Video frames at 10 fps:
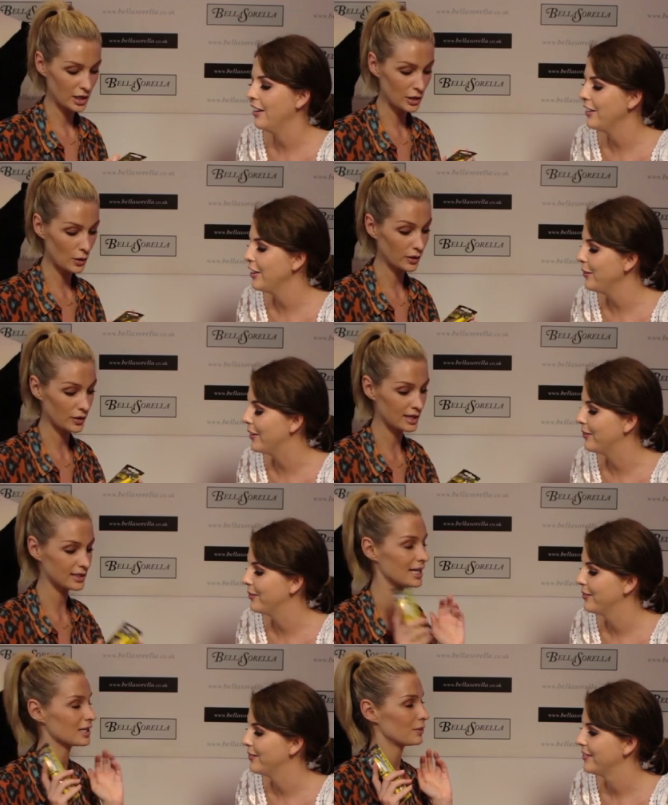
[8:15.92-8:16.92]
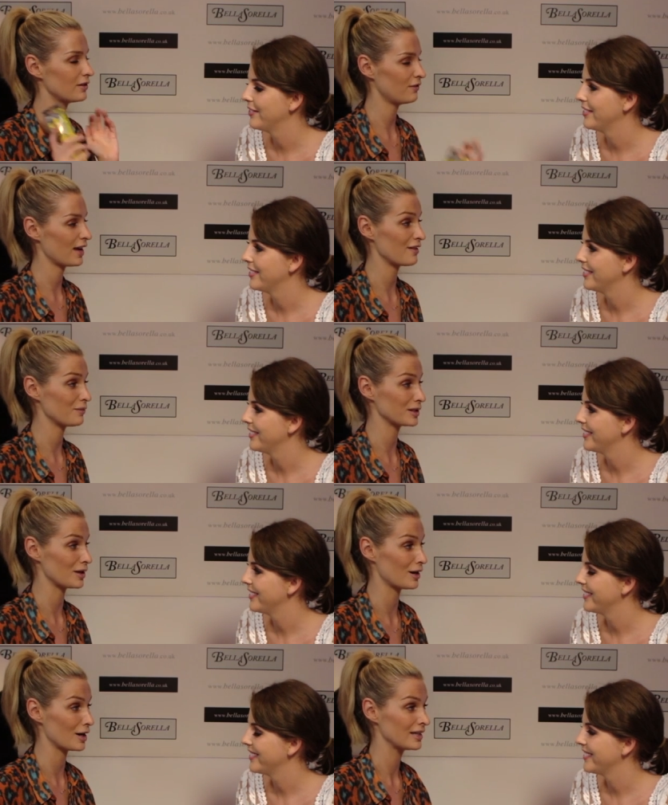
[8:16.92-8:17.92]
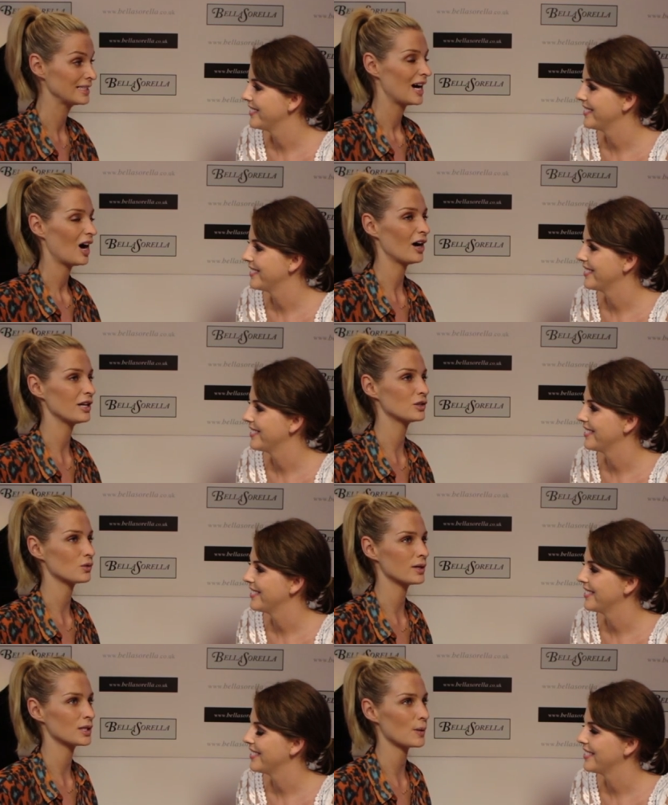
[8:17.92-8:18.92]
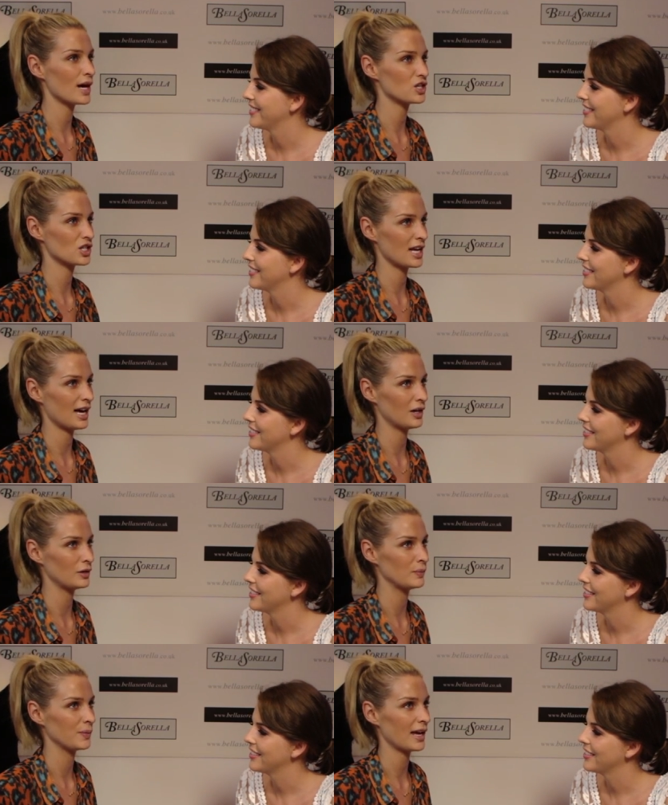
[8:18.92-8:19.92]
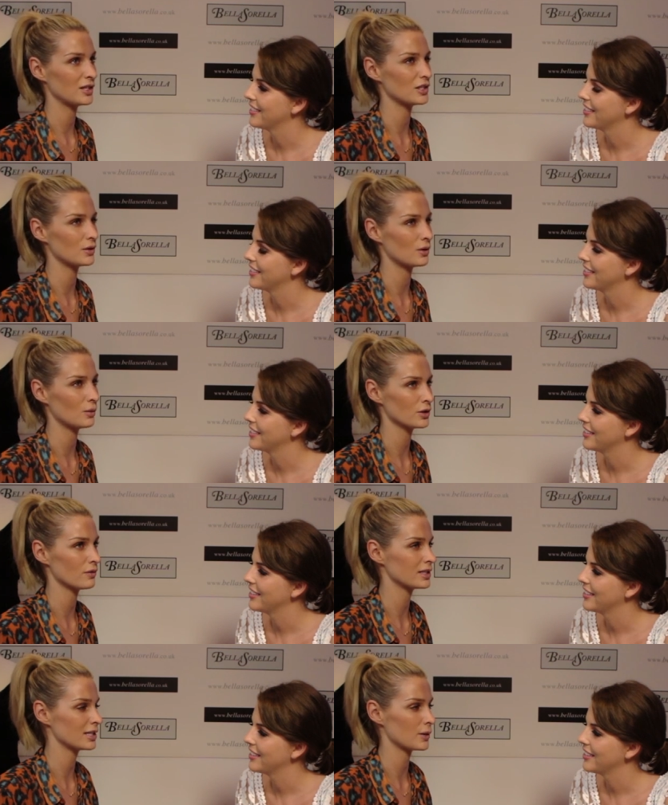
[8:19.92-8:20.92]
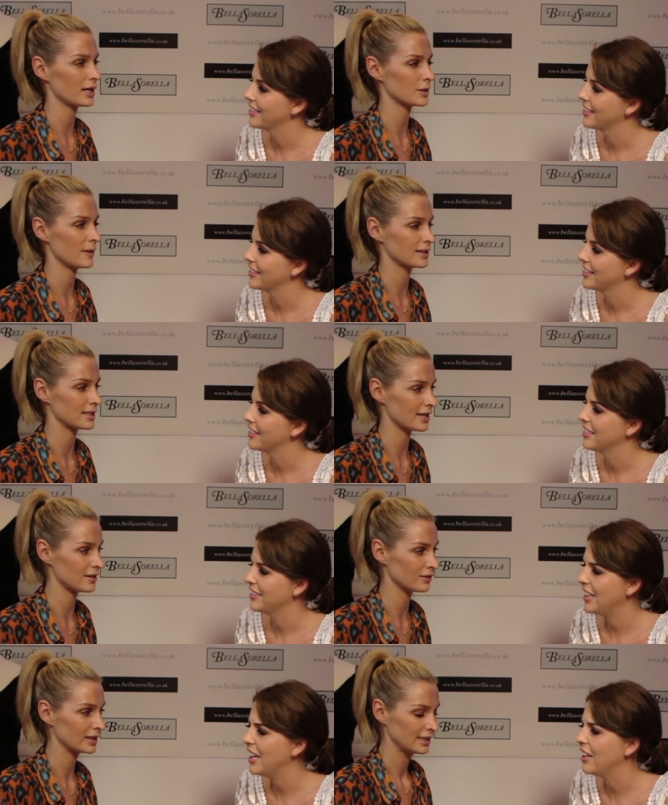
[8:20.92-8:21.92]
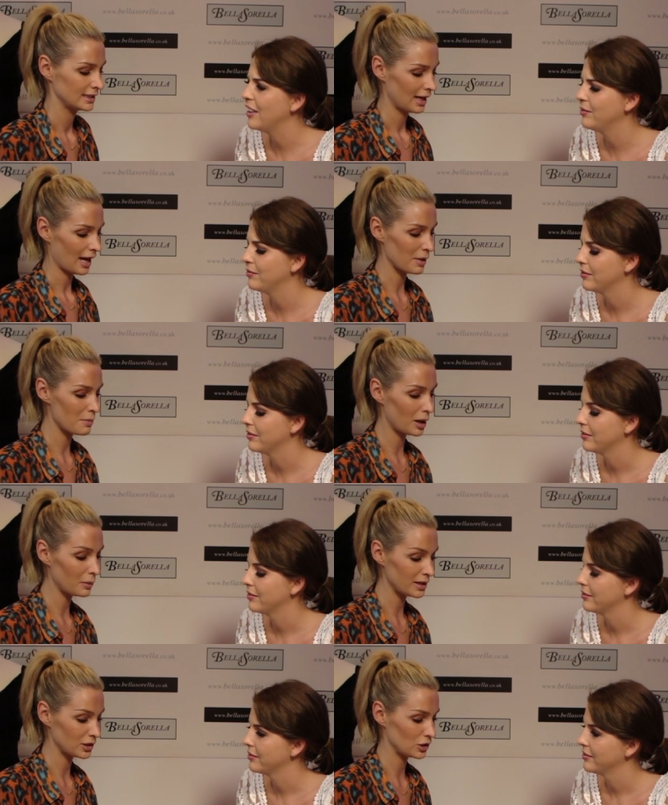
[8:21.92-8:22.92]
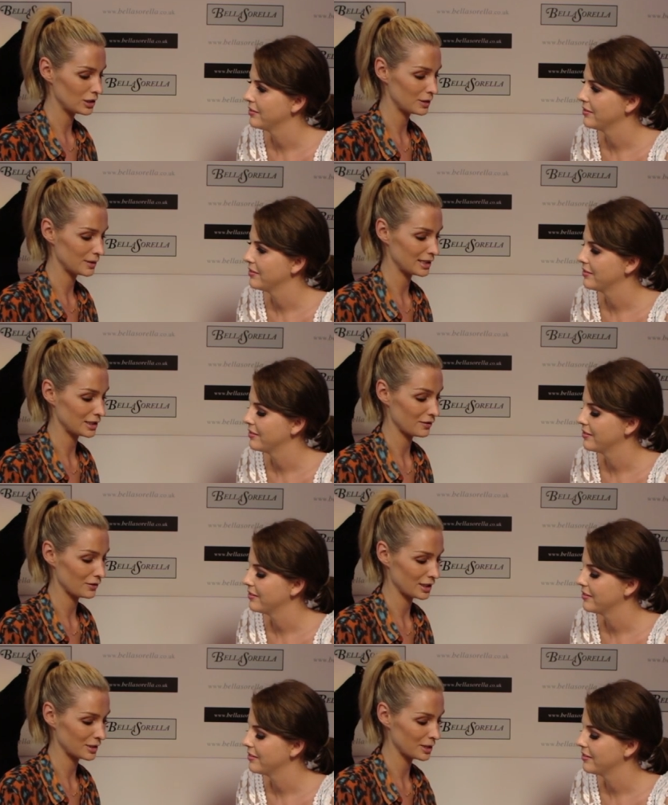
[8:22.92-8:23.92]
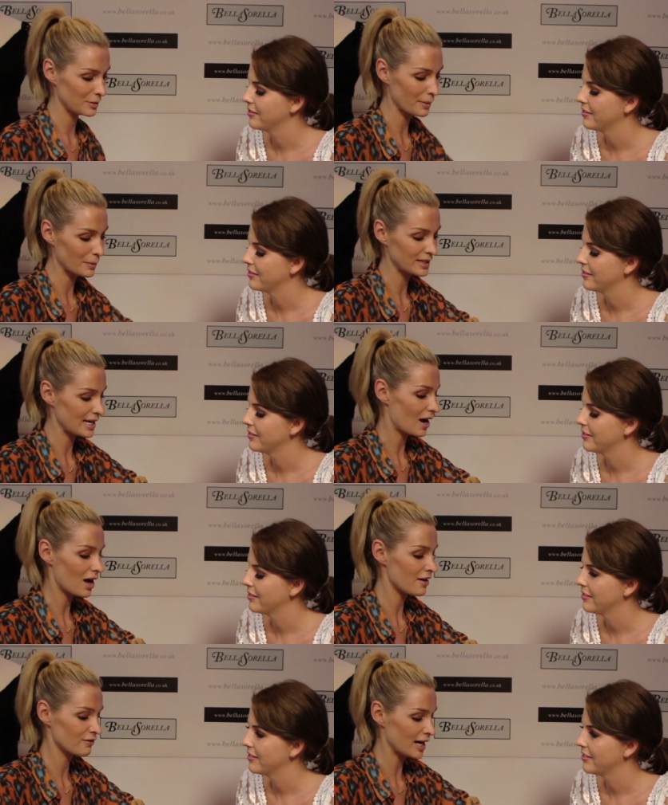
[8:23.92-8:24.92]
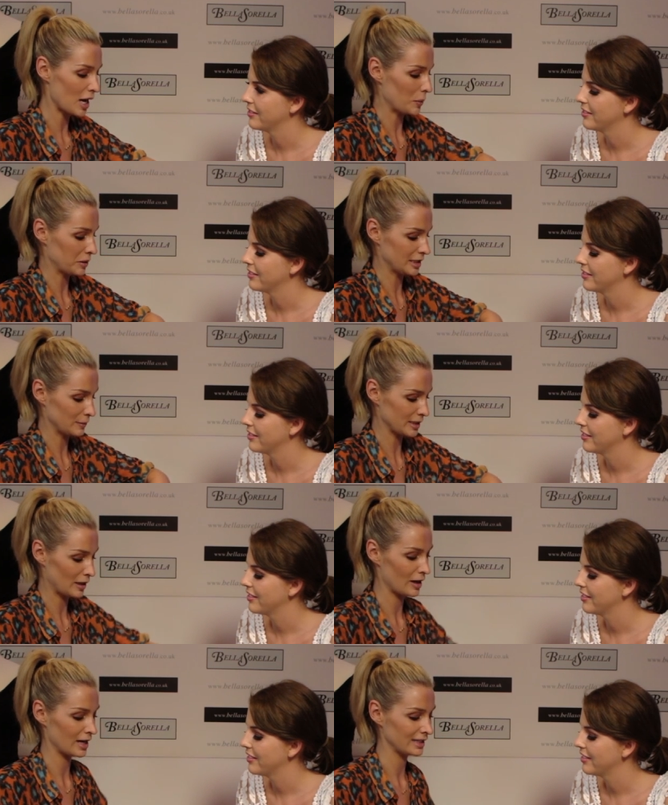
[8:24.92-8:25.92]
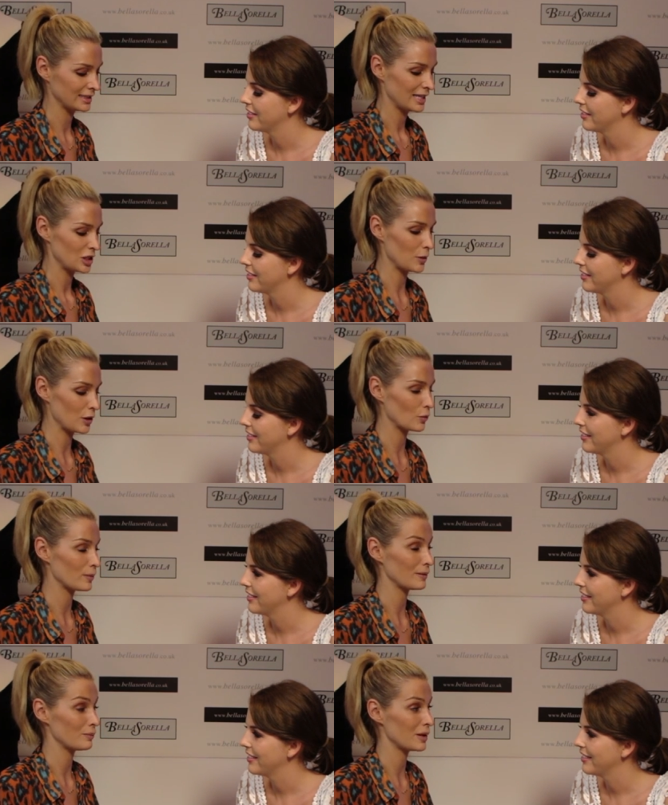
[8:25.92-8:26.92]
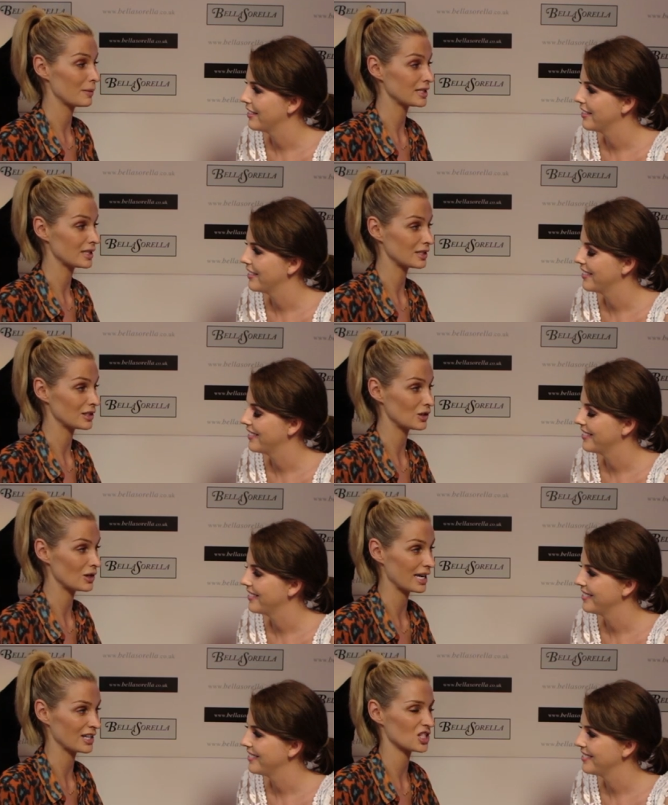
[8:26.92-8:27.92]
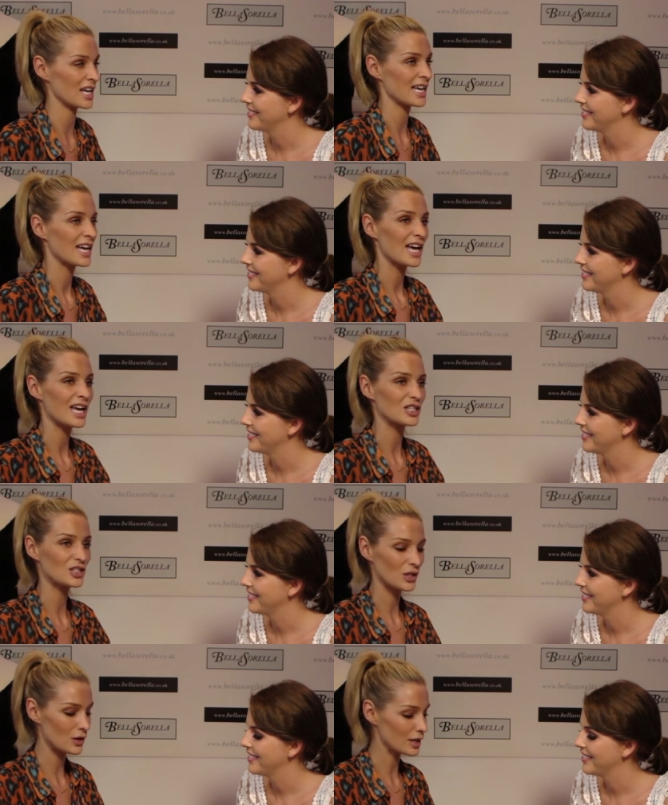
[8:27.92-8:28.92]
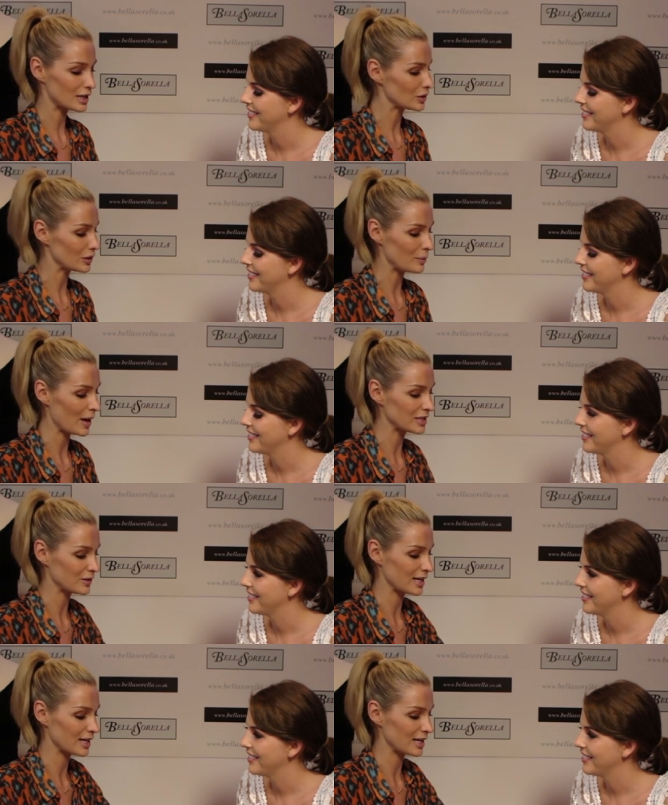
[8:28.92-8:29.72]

Speaker 1: Oh, you know yeah. what, this is my fave mascara. I used to always wear Chanel and Dior, which obviously is quite expensive. Yeah. And my mum introduced me to this over Christmas. My mum was like, I've read up on this mascara. She put it on me, me and my sister's stocking. She's like, it's so good. It's got the best